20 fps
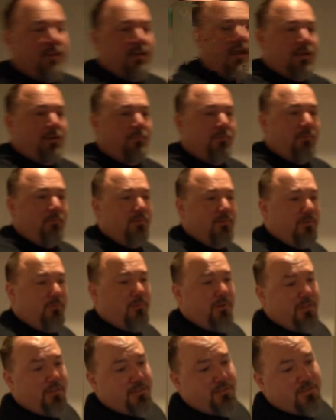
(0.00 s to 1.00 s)
happy with the
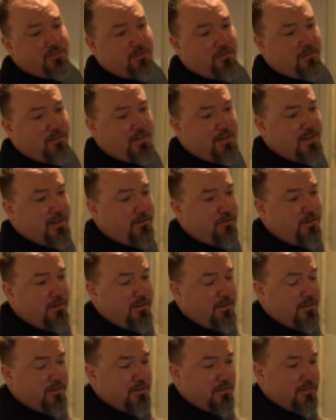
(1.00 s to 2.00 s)
way this turned out.
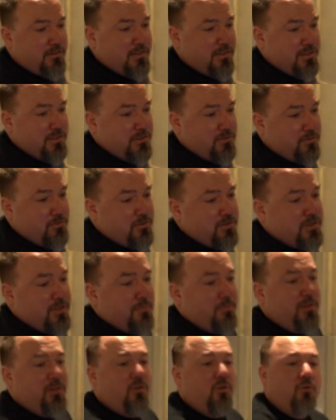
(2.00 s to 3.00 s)
These doors can
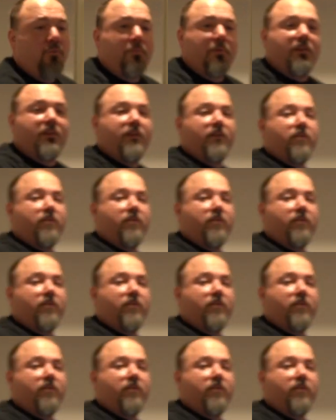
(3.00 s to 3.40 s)
be opened and